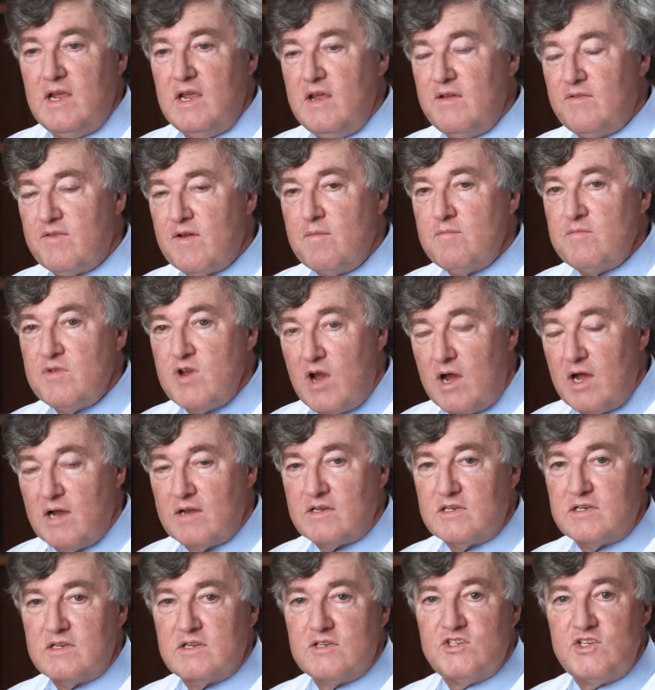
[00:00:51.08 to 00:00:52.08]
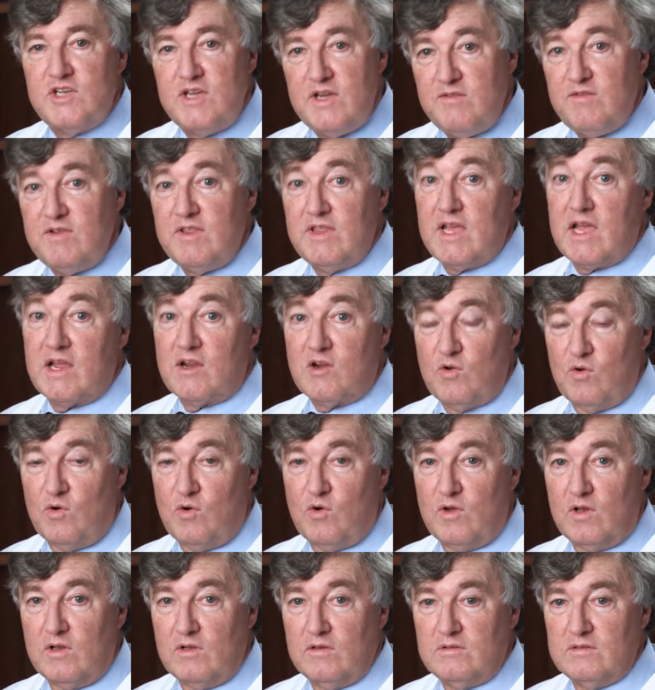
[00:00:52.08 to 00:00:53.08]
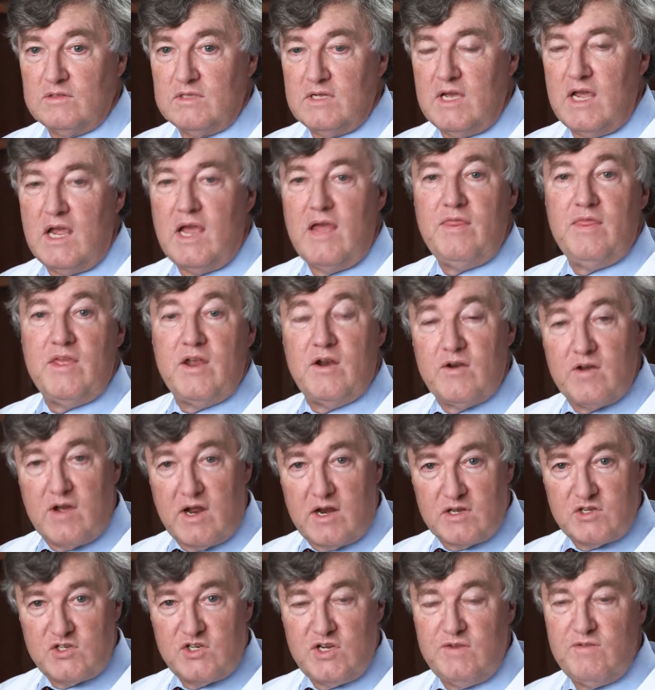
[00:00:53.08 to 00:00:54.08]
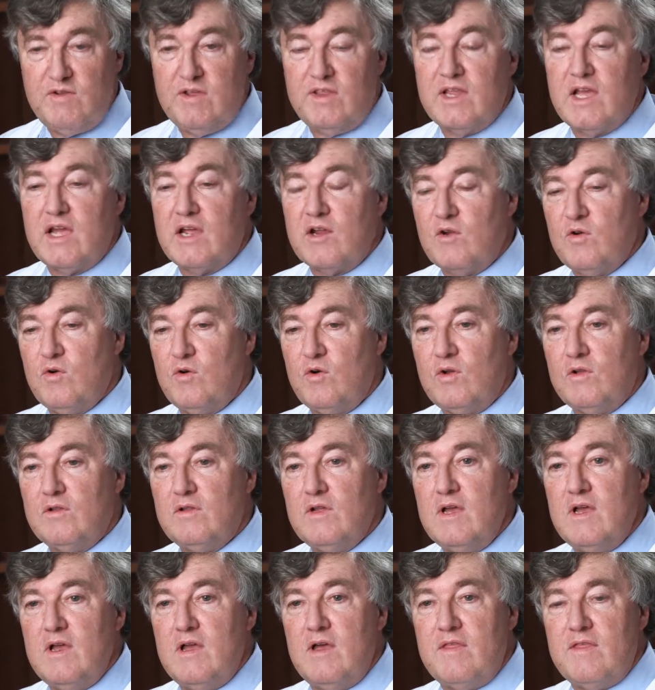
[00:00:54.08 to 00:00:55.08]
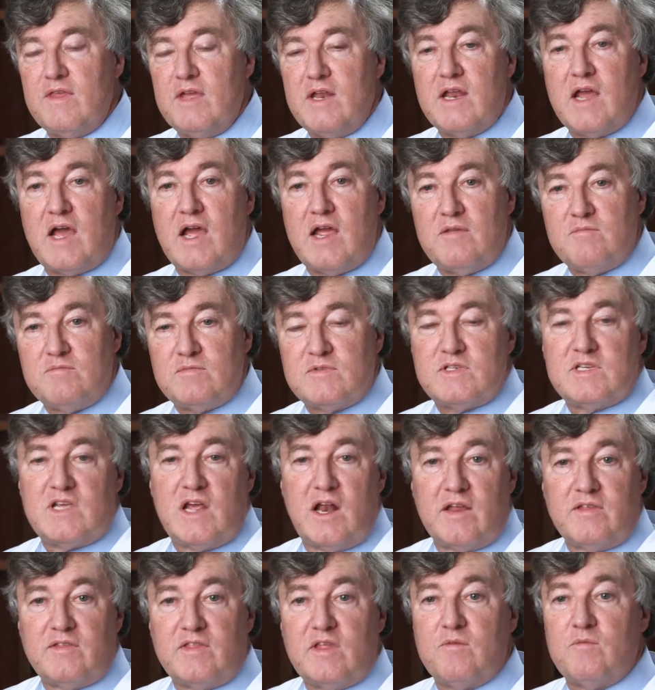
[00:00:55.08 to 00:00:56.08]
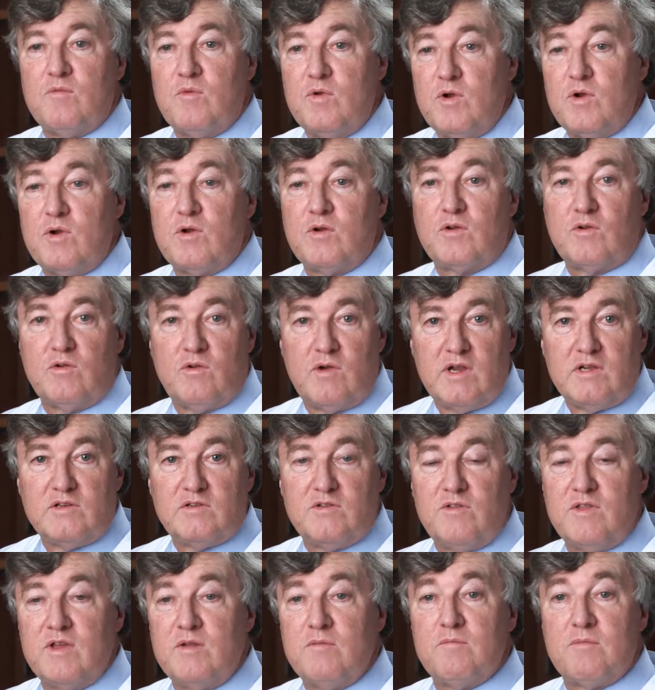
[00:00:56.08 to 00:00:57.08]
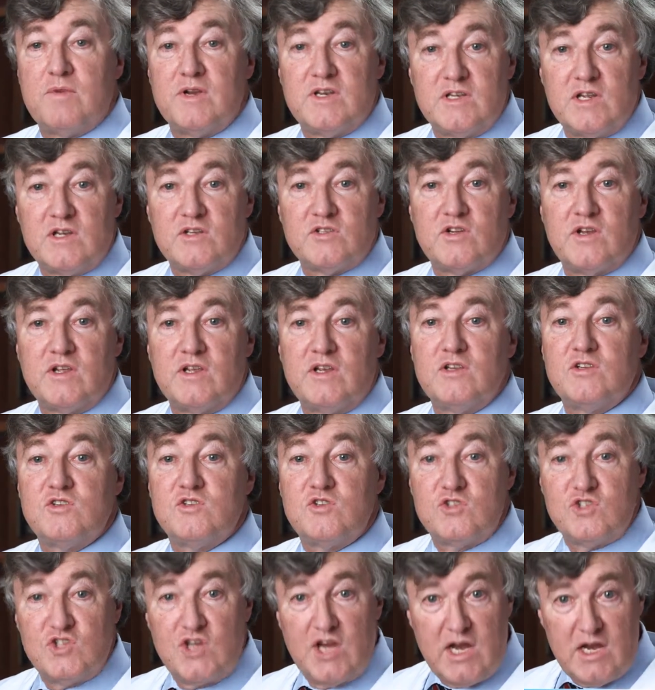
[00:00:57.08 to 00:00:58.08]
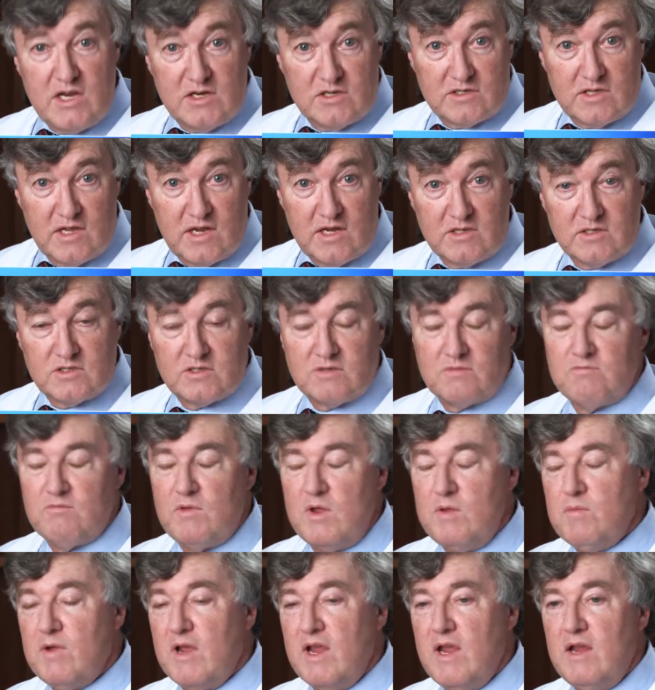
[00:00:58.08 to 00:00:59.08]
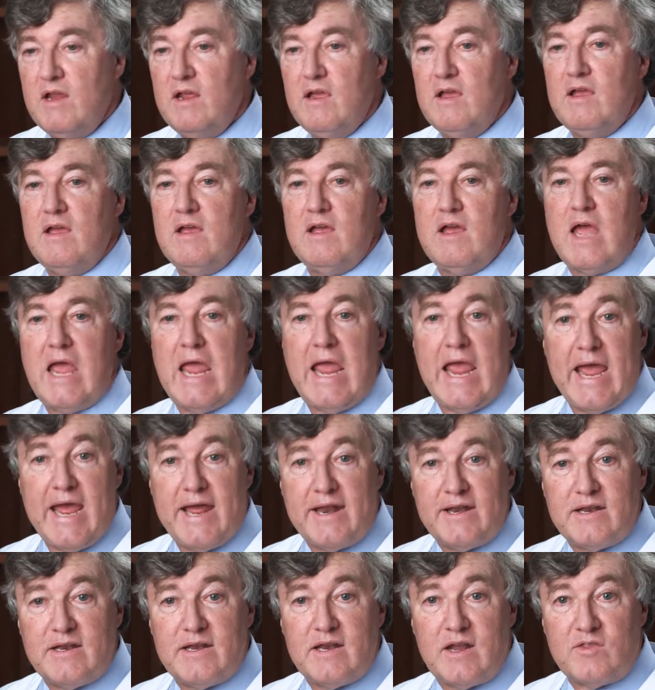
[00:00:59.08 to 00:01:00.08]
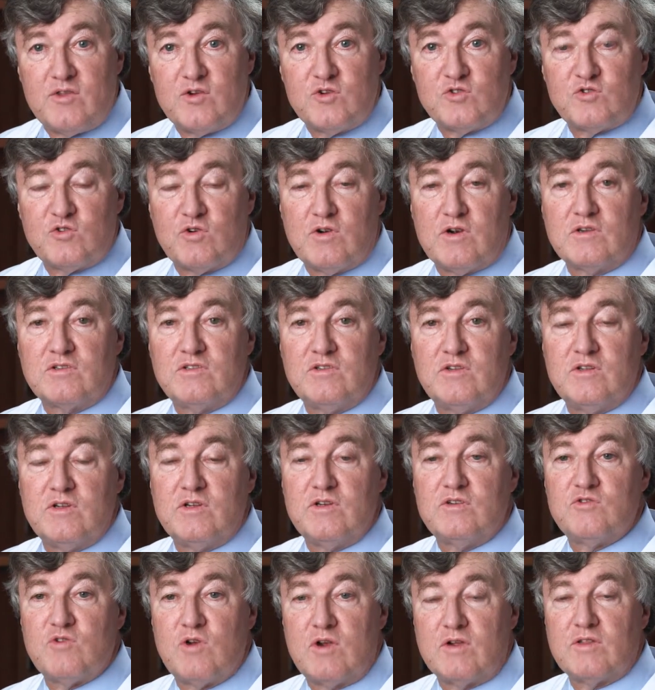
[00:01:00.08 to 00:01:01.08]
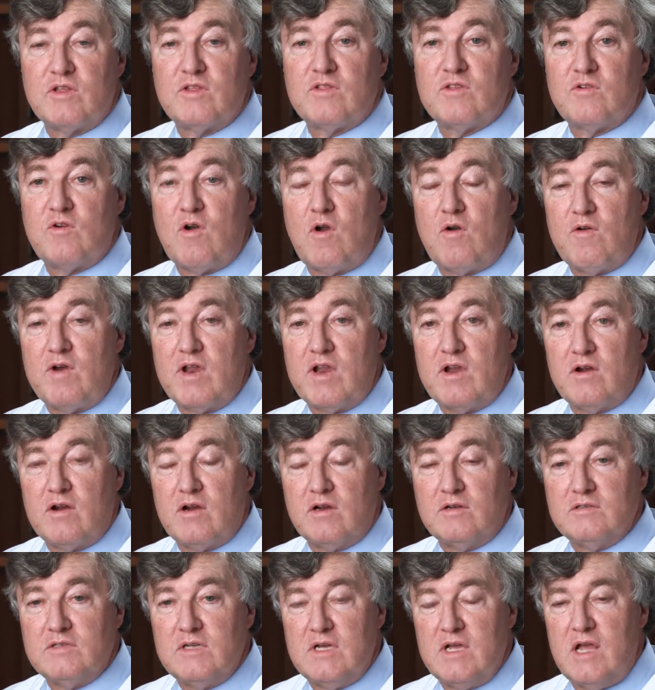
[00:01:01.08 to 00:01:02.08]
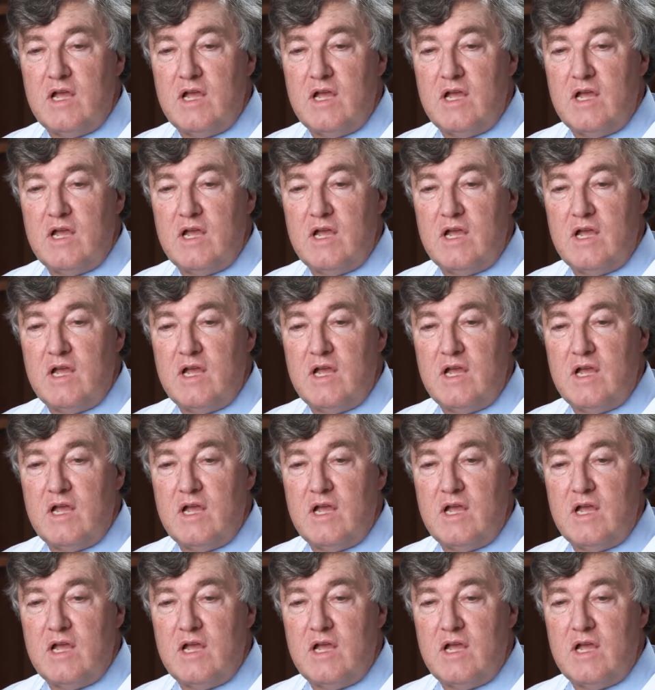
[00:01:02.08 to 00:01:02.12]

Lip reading: If I'm not achieving that goal, and they're not achieving that goal, then I'm telling them we're going to then potentially change things. We may add another drug to the drug that they're already on.